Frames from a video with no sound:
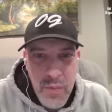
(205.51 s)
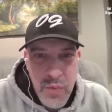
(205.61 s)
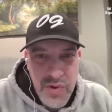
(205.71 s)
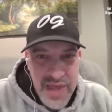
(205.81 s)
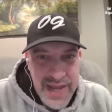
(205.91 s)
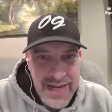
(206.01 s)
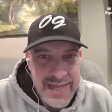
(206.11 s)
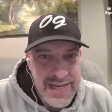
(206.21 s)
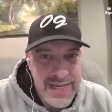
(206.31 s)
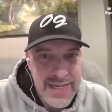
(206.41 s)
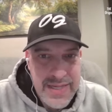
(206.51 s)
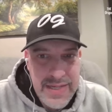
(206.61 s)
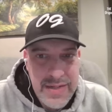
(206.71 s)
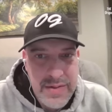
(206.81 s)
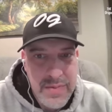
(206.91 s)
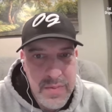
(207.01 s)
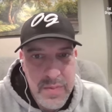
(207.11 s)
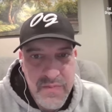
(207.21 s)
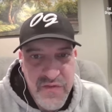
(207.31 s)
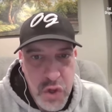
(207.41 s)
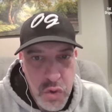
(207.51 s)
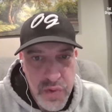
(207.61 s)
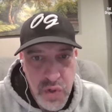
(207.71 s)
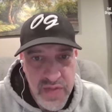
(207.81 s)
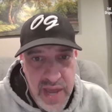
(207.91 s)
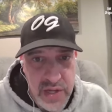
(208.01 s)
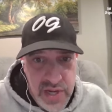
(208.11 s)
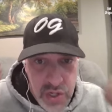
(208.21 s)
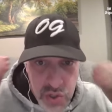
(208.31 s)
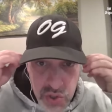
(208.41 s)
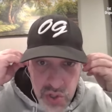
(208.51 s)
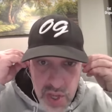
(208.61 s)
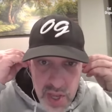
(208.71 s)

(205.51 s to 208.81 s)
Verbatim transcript: related to this feud between the Hells Angels